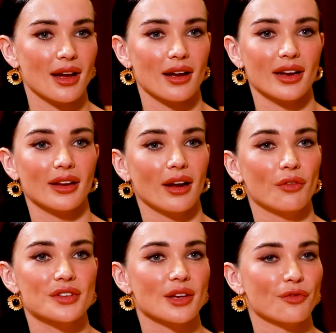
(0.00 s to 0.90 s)
Uh,
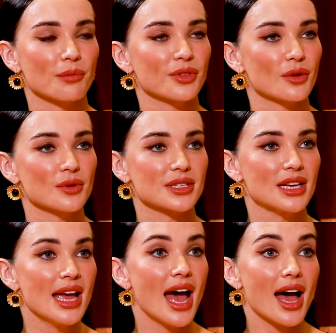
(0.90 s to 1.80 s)
obviously from
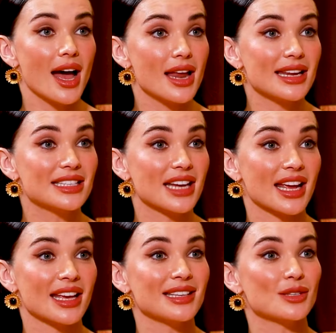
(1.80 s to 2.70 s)
those early
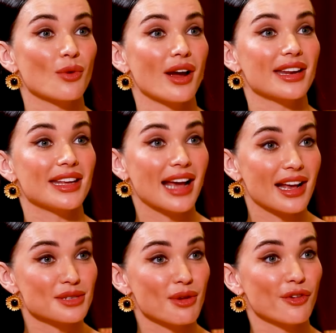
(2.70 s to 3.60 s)
days when he
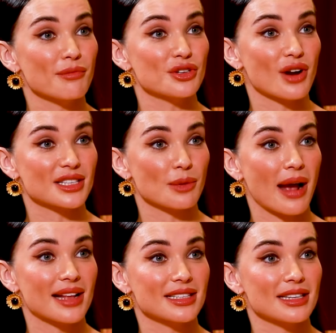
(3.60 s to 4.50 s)
cast me from
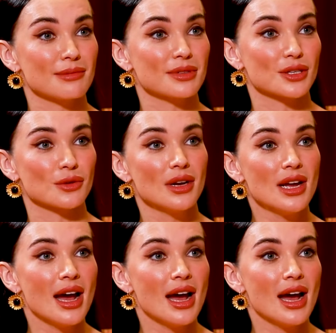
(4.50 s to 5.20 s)
Madrasapattinam to